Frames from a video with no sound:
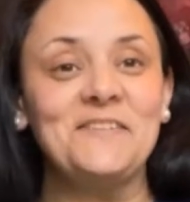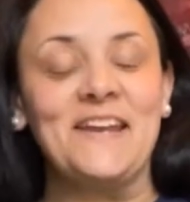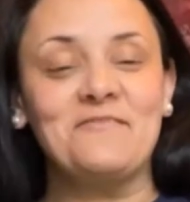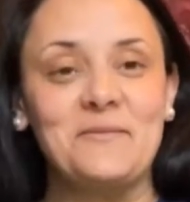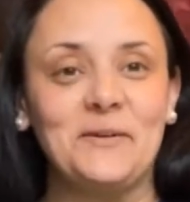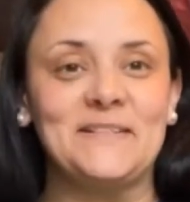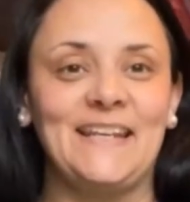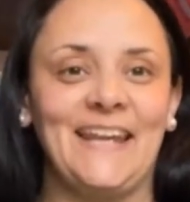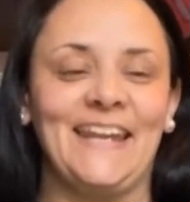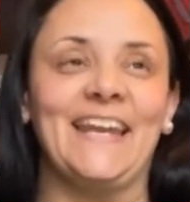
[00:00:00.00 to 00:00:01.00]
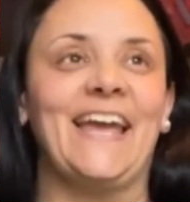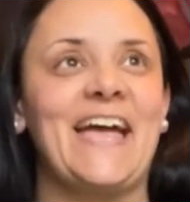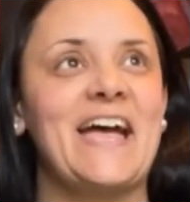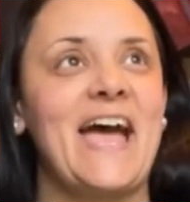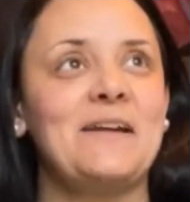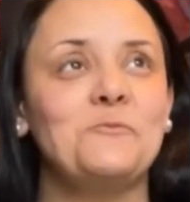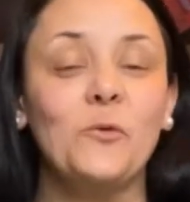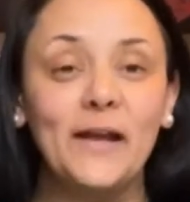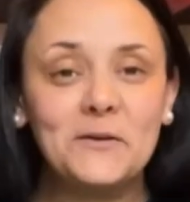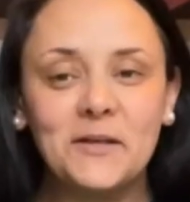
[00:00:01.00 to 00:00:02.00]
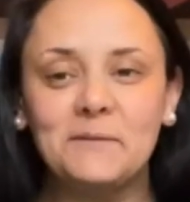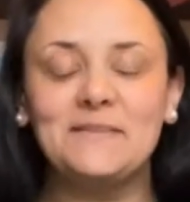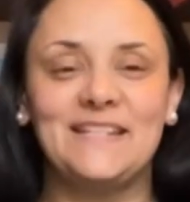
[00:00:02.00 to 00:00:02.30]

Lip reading: everybody, and welcome